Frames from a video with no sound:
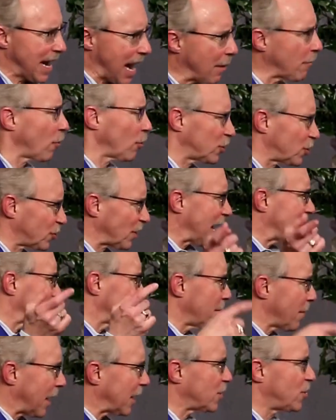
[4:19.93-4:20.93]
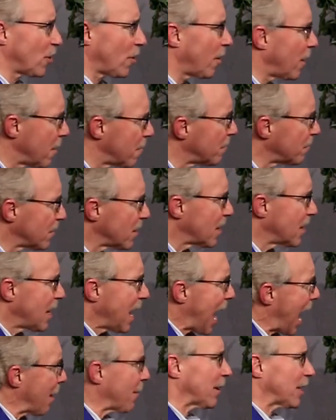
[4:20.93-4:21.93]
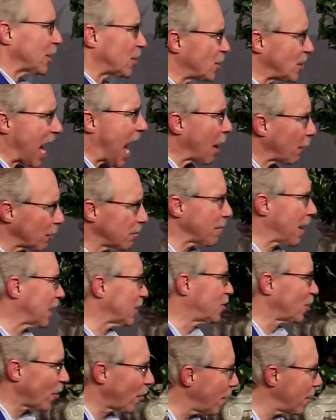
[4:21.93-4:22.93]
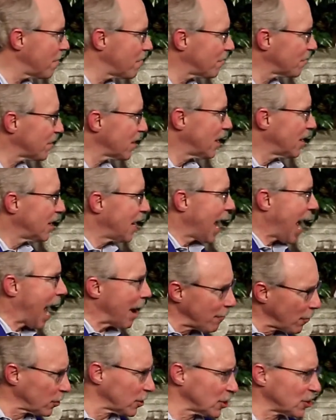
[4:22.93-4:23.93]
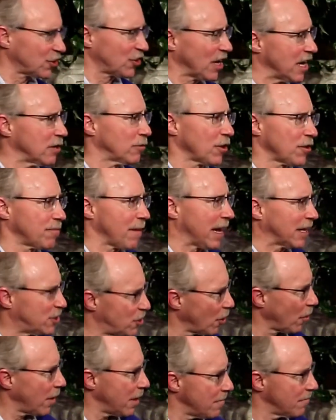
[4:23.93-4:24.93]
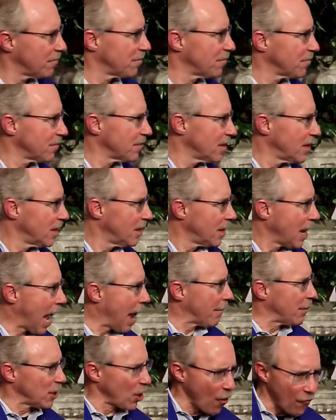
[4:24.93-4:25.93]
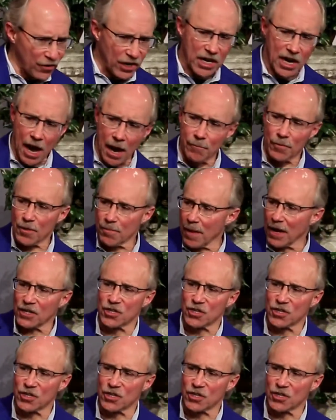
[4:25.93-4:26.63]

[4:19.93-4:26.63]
I'm going to stand in my joy. I'm going to shout with my joy. I'm going to sing with my joy. I'm going to overcome with